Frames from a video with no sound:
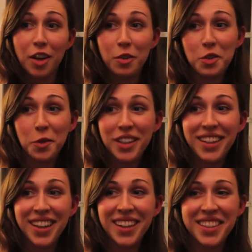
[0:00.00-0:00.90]
it was
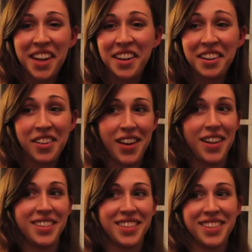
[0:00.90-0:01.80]
really taking a
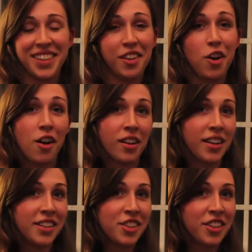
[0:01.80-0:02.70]
class in
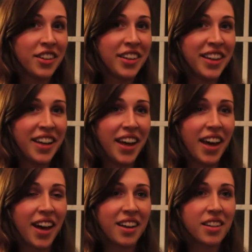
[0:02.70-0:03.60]
college,
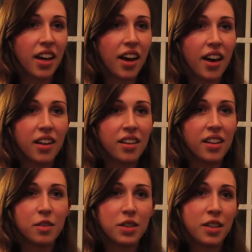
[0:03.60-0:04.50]
and I
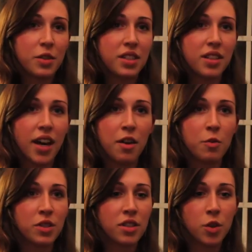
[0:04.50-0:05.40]
was
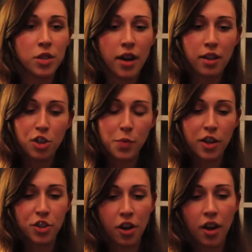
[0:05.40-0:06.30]
a sociology
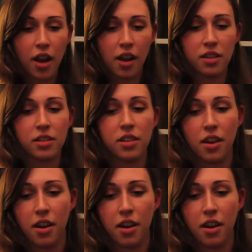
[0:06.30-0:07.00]
major, and